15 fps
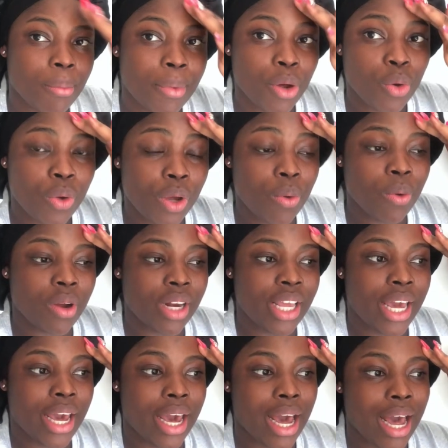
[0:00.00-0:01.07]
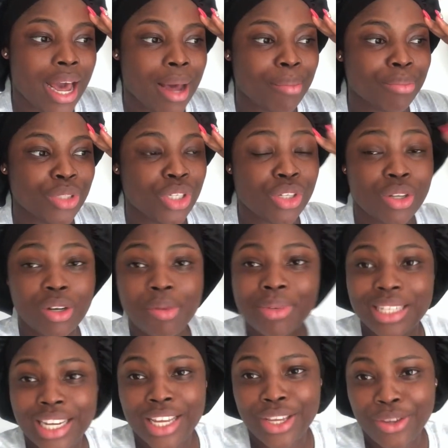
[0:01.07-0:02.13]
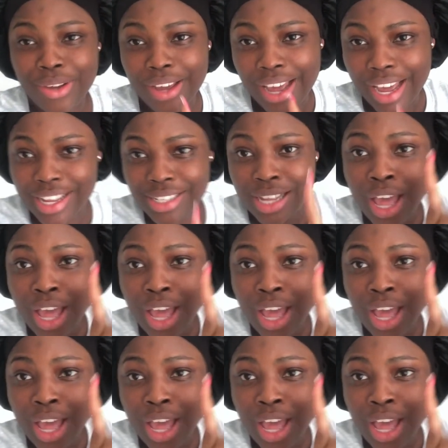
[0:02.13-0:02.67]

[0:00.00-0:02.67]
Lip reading: Quick one here, I'm just gonna be taking you guys